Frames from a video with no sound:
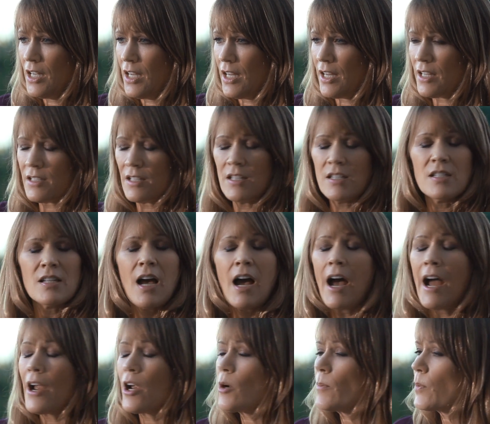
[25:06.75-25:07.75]
Wow. His
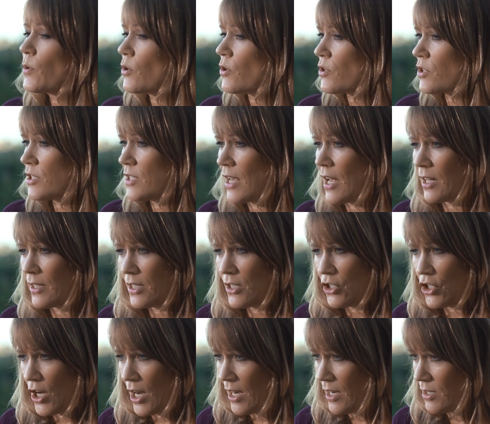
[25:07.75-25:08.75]
entire personality
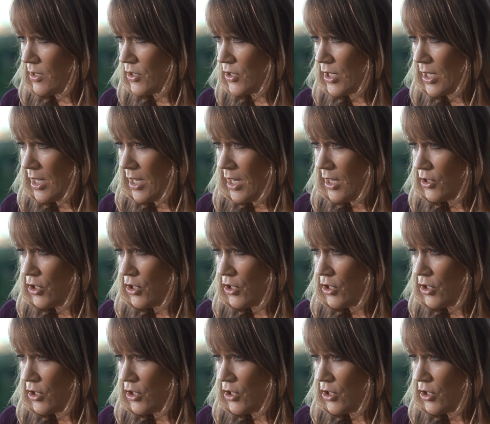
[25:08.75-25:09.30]
changed.